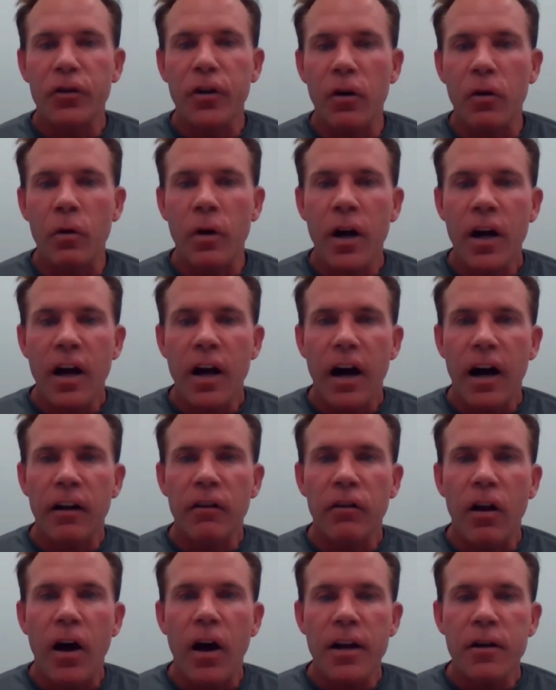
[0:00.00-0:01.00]
So
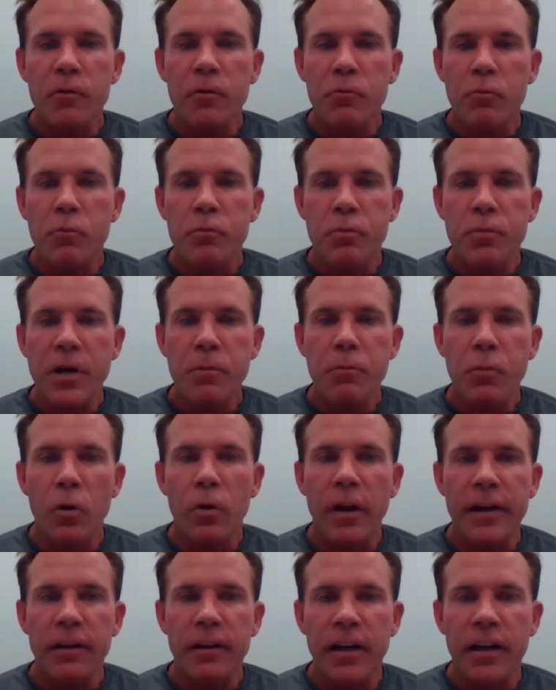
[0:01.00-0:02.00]
a lot of people
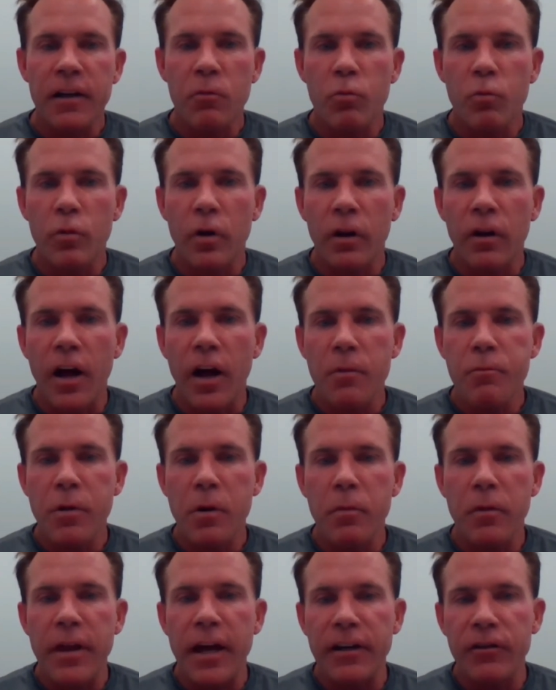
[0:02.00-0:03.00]
like a lot of
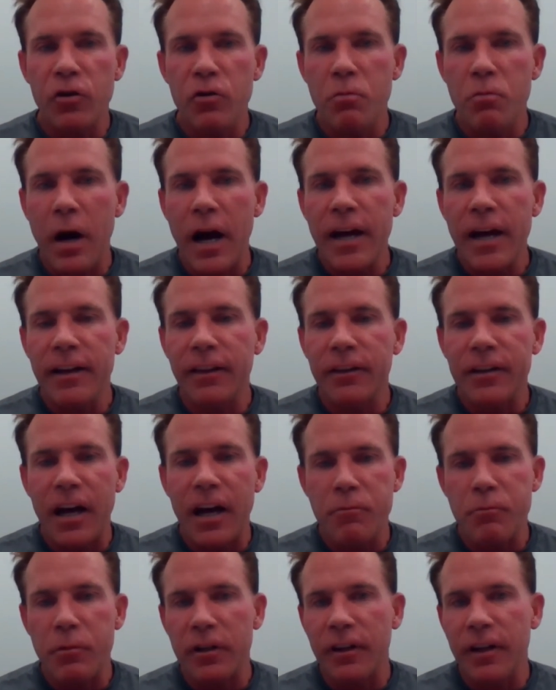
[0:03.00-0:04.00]
people that do my
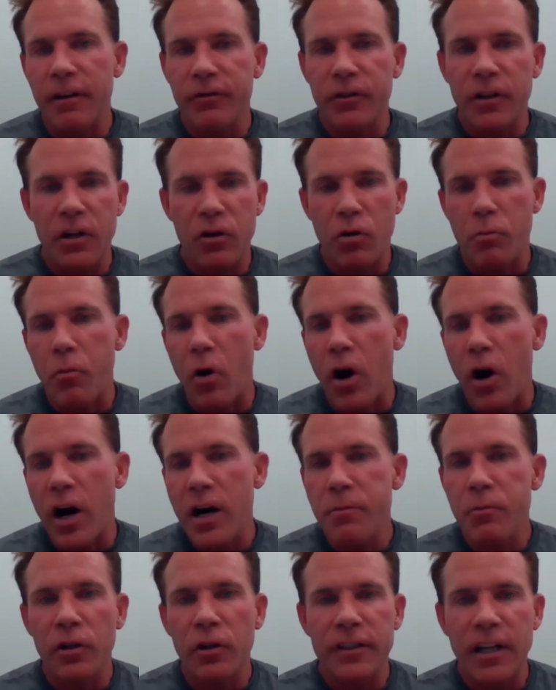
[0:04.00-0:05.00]
type of lifting or
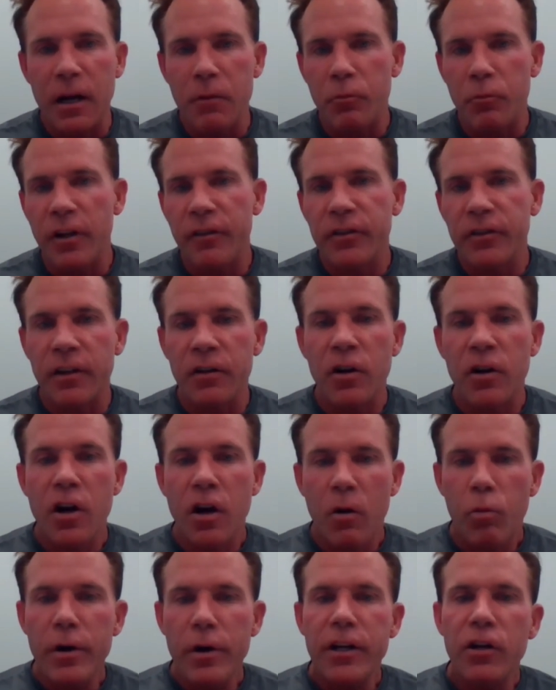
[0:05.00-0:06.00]
bodybuilding type lifting,
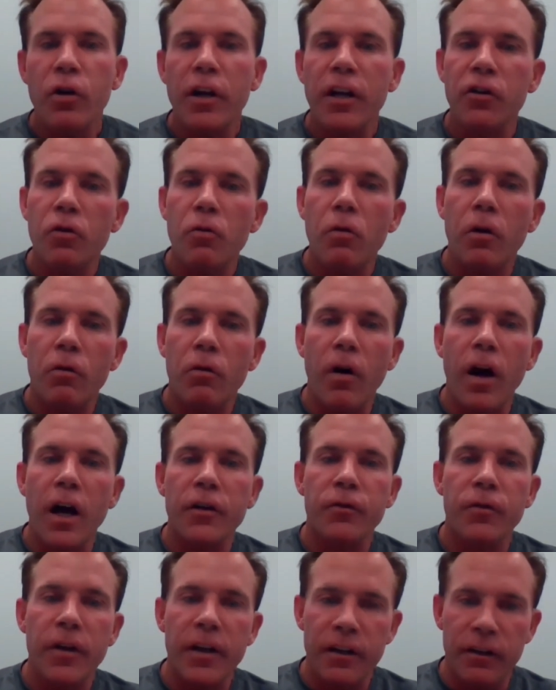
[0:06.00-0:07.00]
you can do a
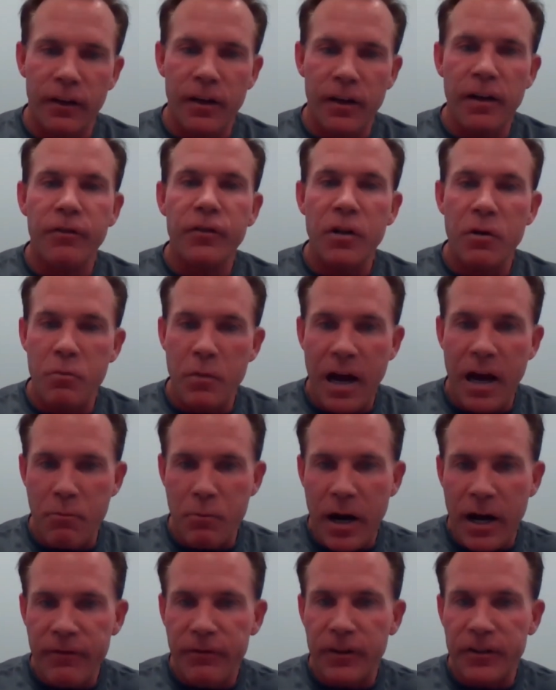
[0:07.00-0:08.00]
CrossFit lift
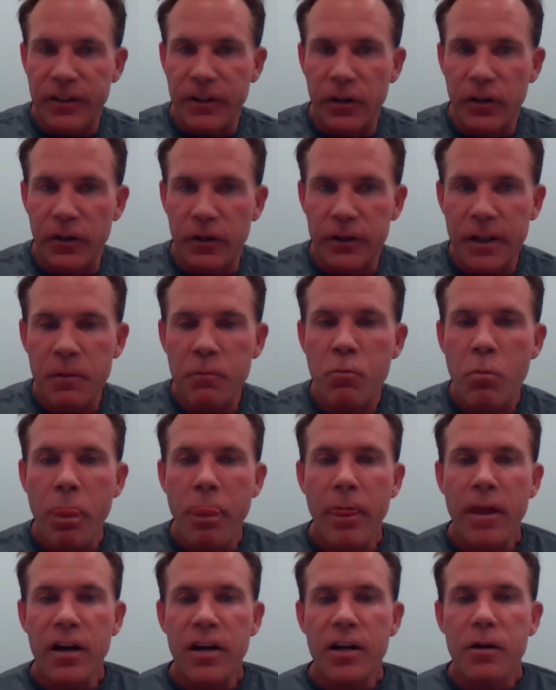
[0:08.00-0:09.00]
at my facility,
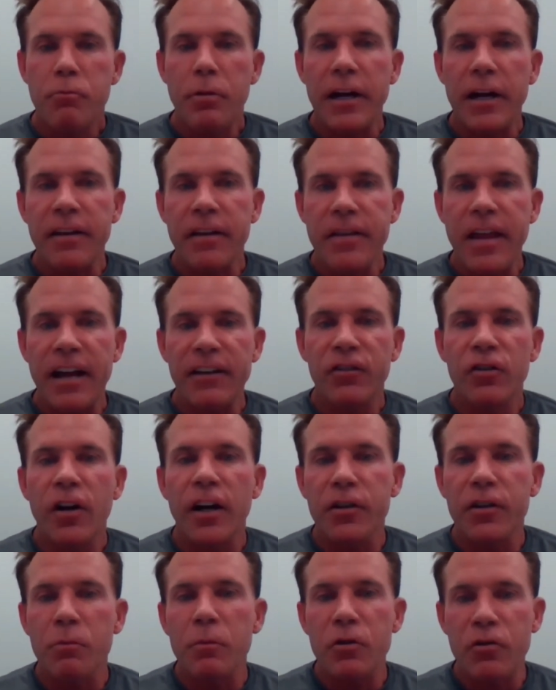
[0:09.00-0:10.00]
but that's
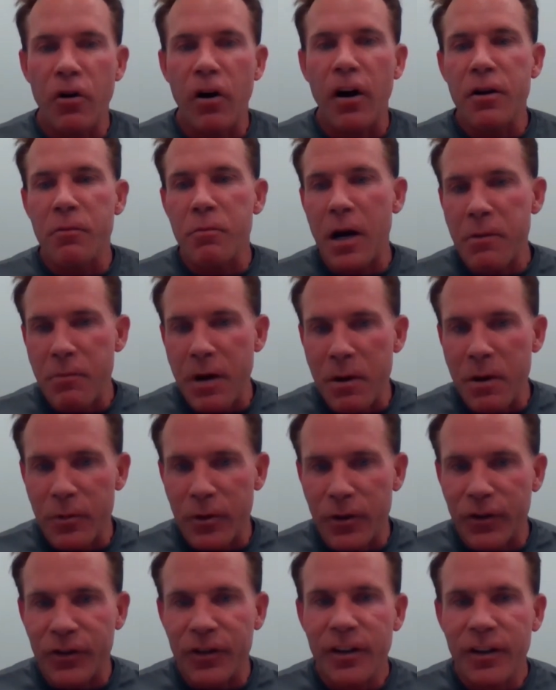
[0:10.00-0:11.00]
not the majority of my
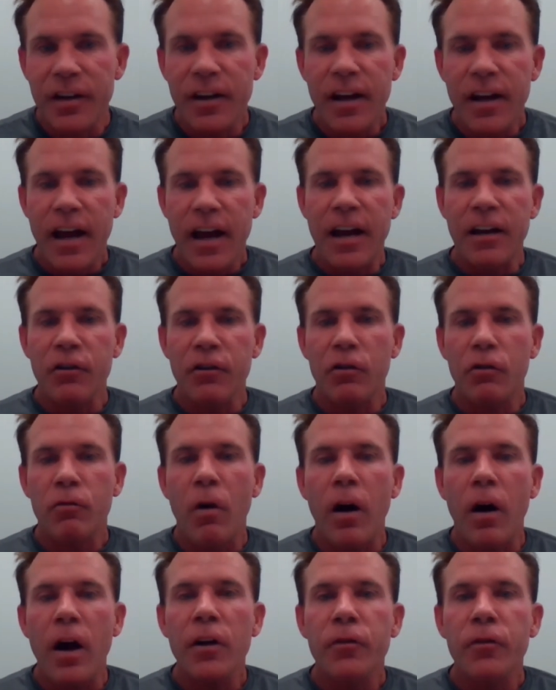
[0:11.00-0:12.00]
members. And
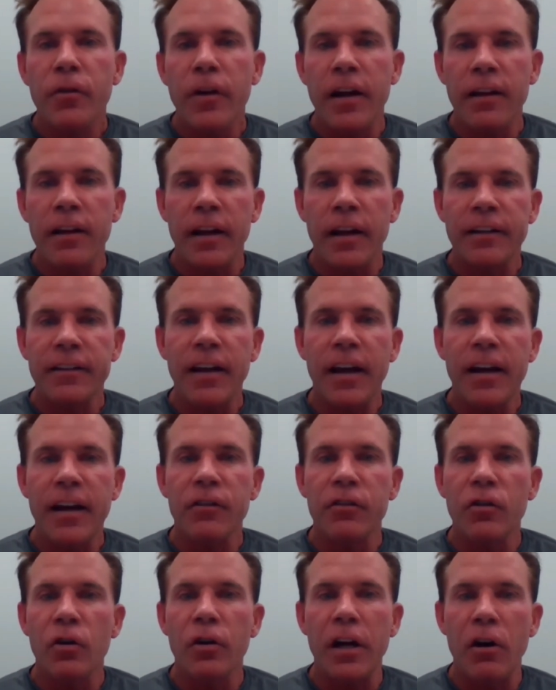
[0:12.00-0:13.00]
CrossFit, like say,
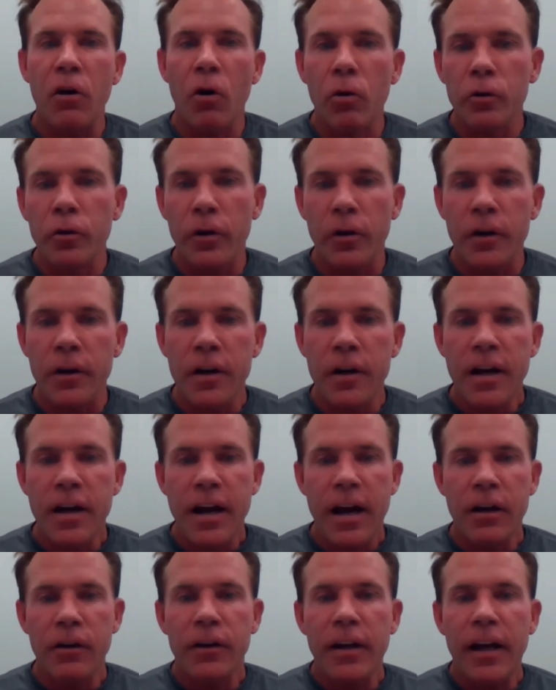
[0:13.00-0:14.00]
as you get older,
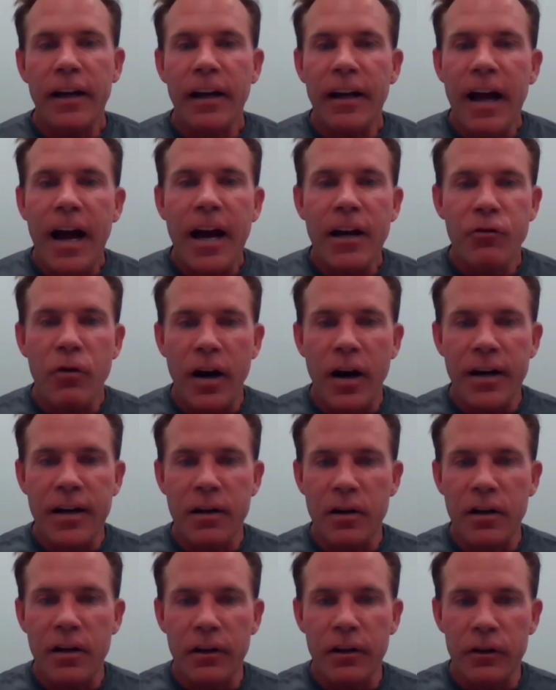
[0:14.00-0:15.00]
you take a guy
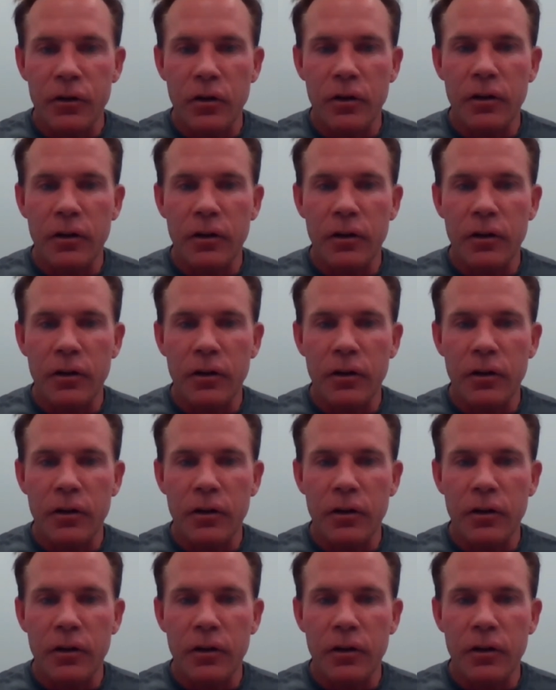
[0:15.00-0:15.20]
trying to